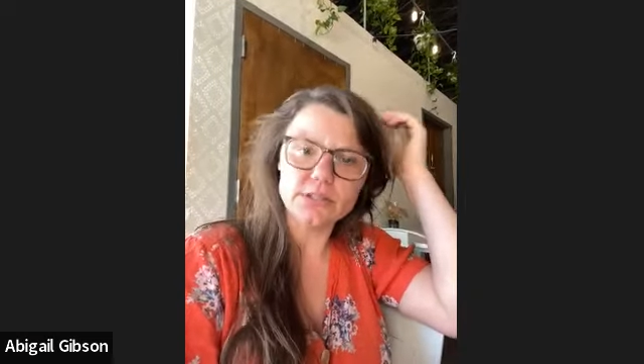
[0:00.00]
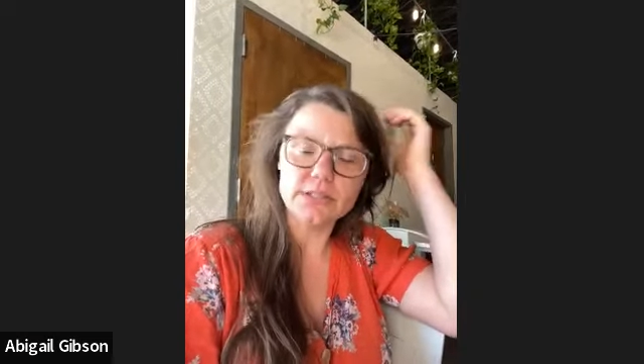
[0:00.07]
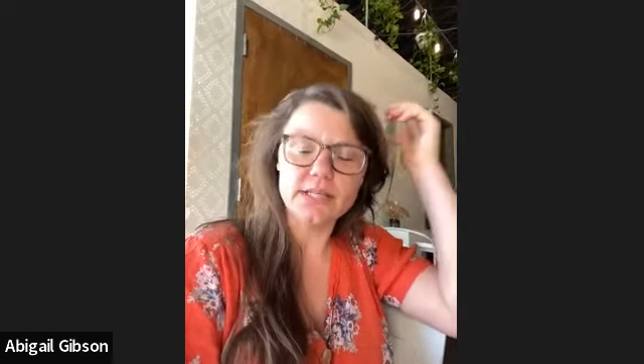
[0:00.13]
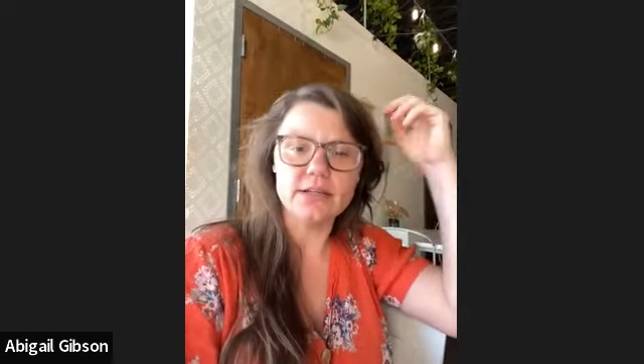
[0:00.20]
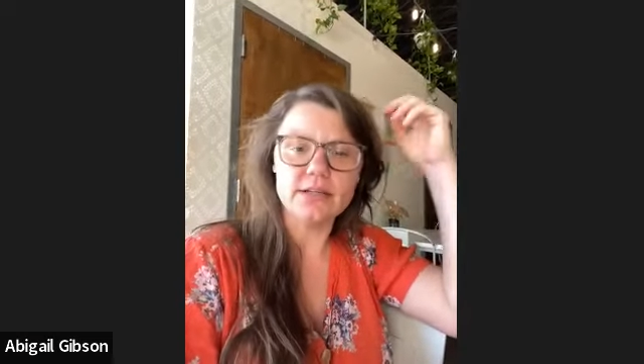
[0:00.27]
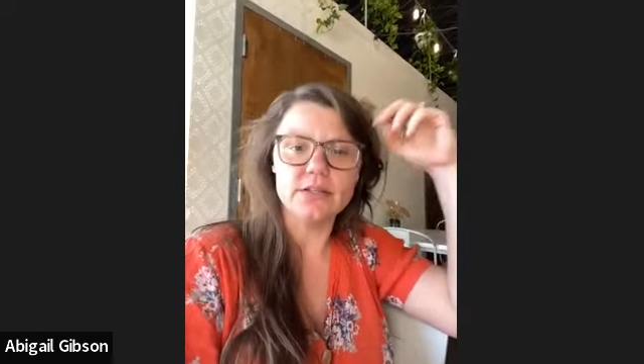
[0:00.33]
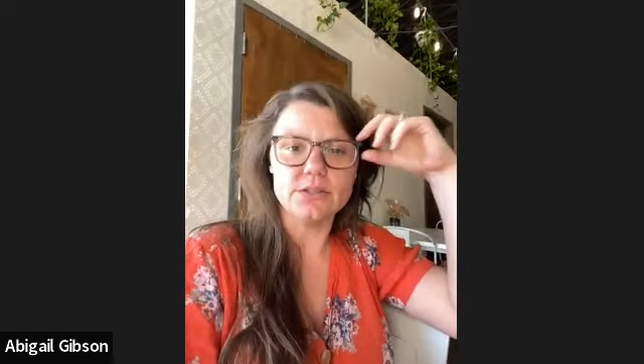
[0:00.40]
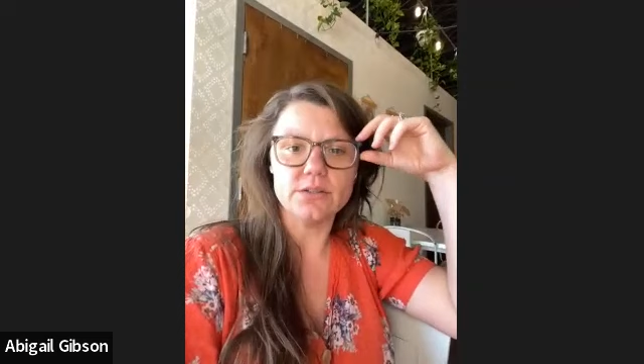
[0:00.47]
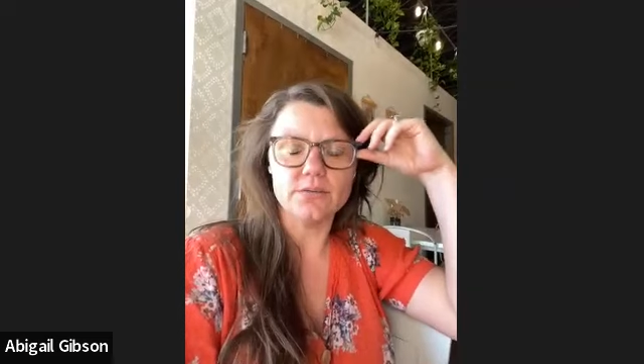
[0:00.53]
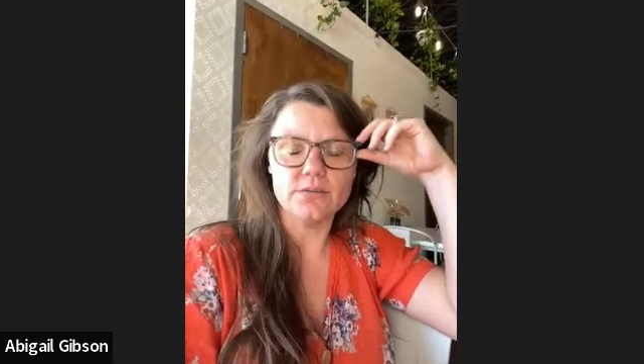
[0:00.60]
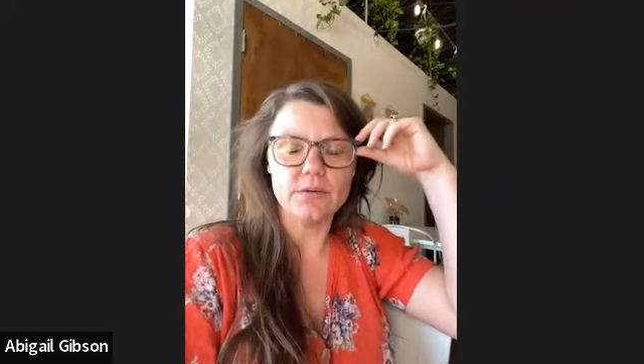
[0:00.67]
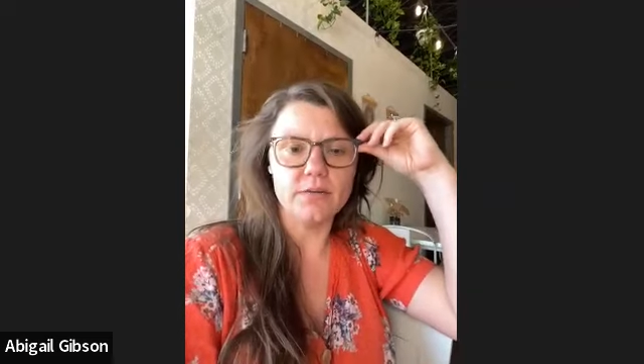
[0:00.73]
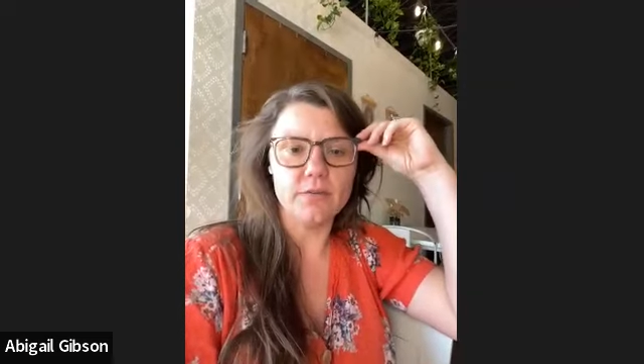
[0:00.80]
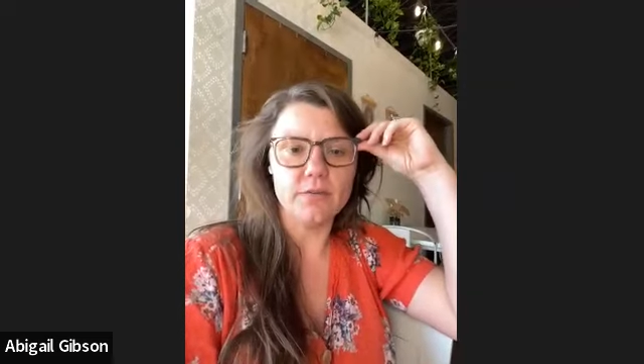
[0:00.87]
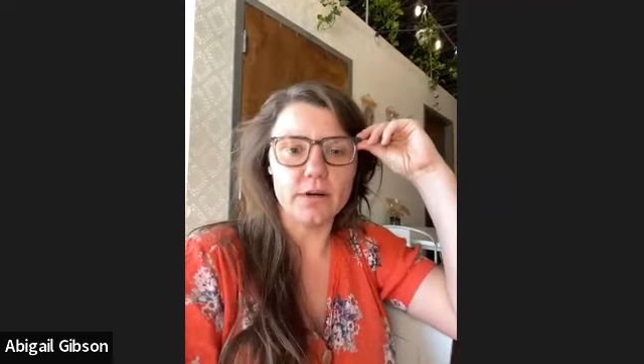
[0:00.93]
they, use a,
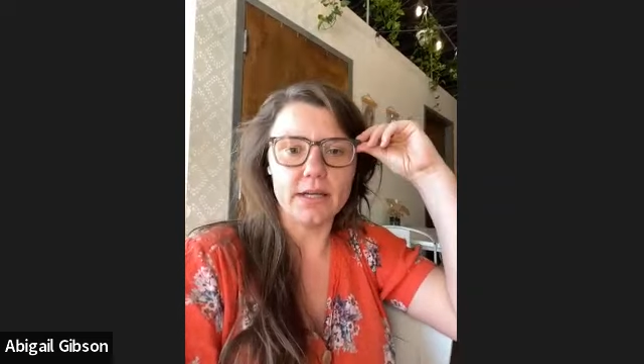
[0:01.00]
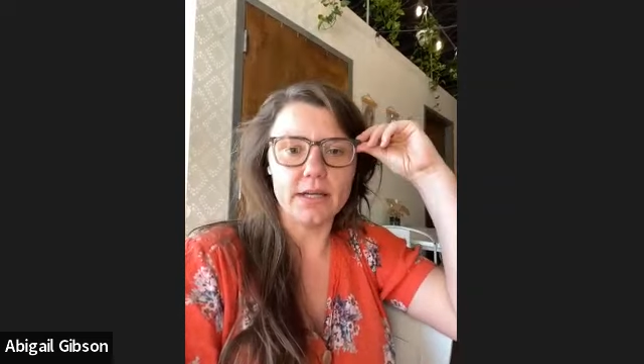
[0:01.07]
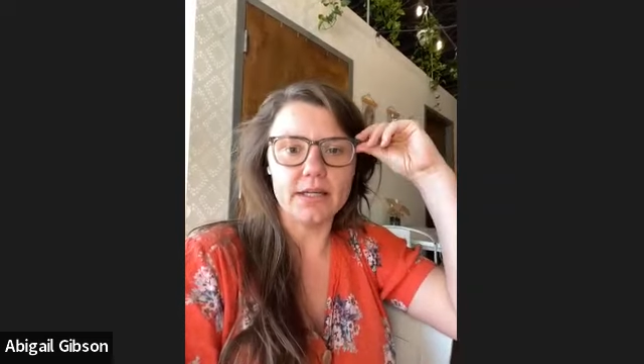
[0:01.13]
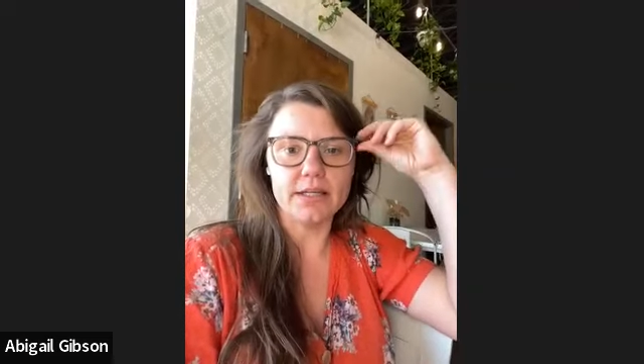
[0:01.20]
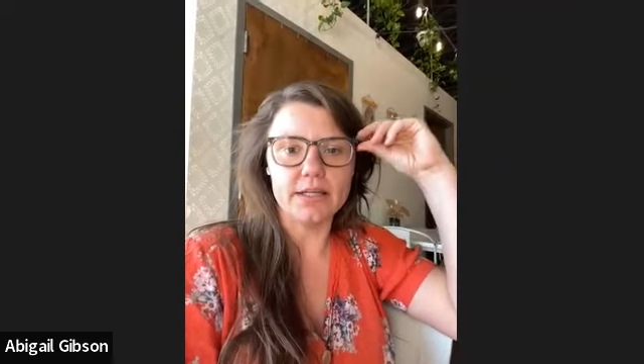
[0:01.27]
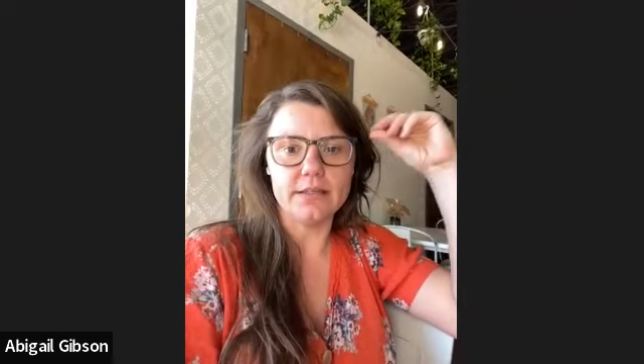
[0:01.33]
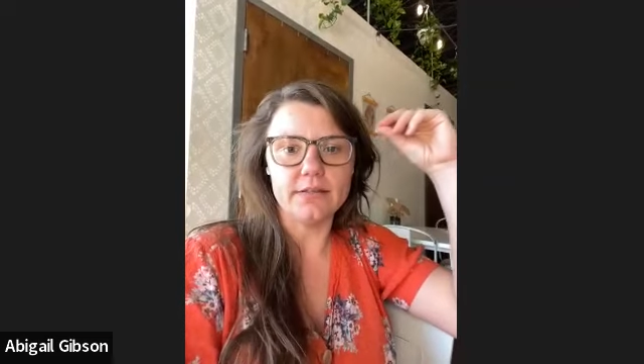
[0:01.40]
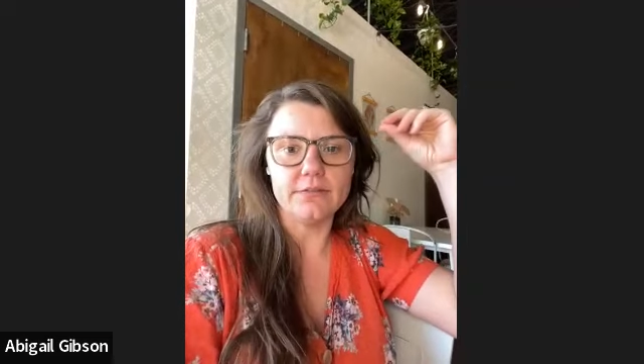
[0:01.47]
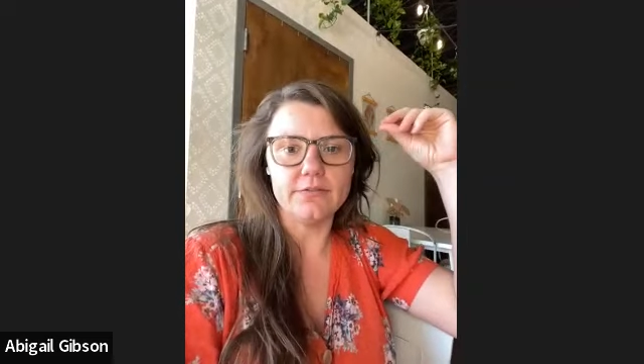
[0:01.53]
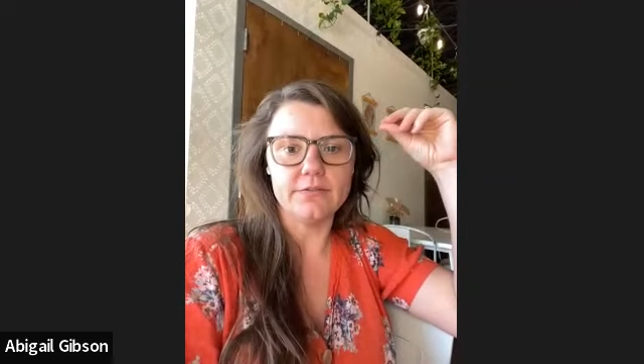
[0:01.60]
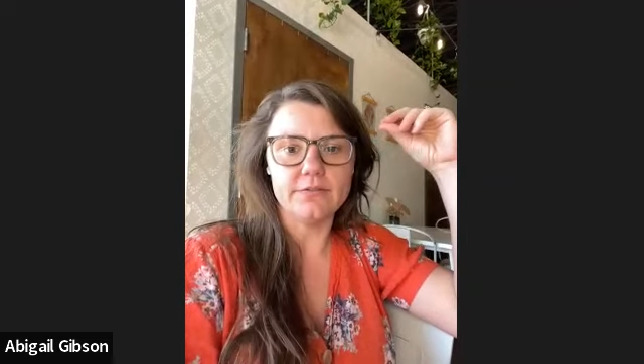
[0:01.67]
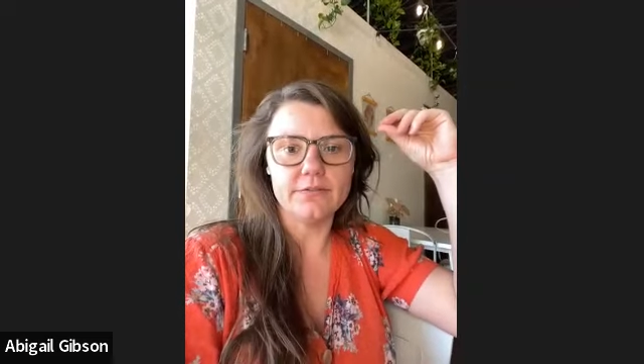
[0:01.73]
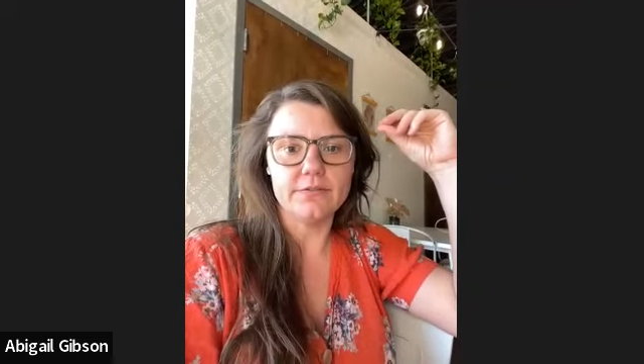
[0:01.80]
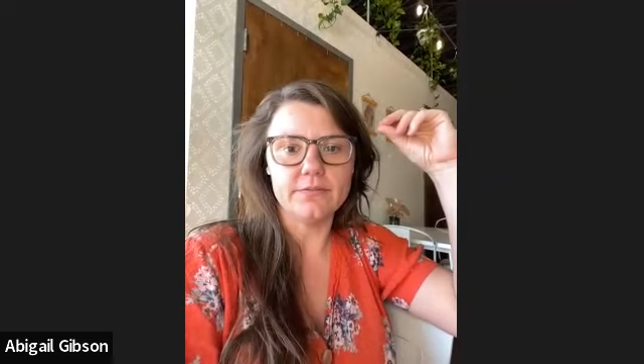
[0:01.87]
a variety of